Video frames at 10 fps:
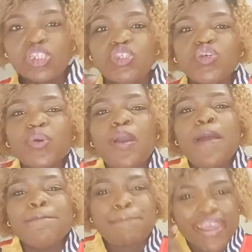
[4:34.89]

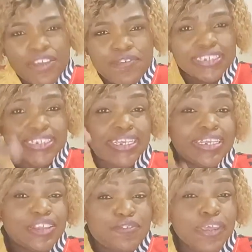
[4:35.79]
To benefit
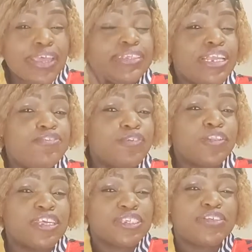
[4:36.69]
significantly for
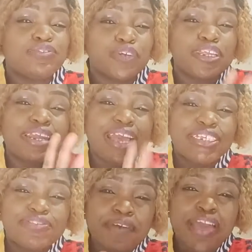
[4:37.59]
the
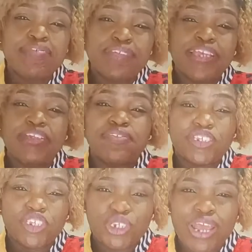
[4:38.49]
next 5 days of
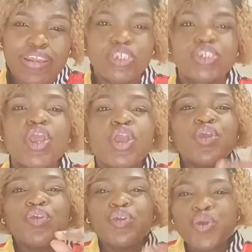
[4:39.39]
this challenge,
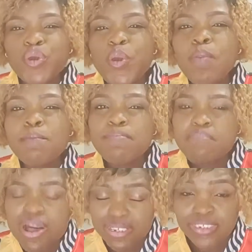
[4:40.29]
you
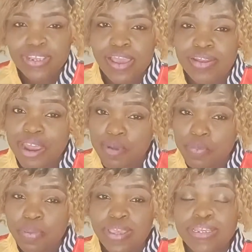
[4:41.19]
must, and I
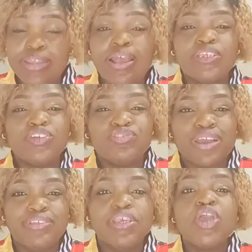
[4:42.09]
repeat and I
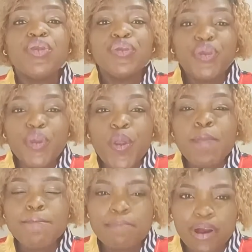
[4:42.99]
stress,
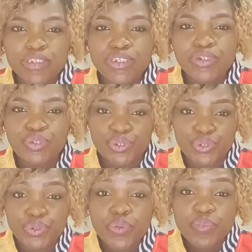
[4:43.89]
you must
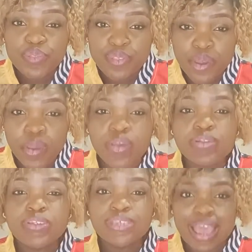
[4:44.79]
do the
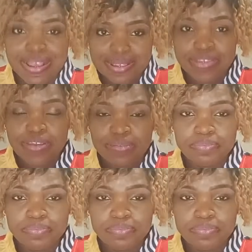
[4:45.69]
task.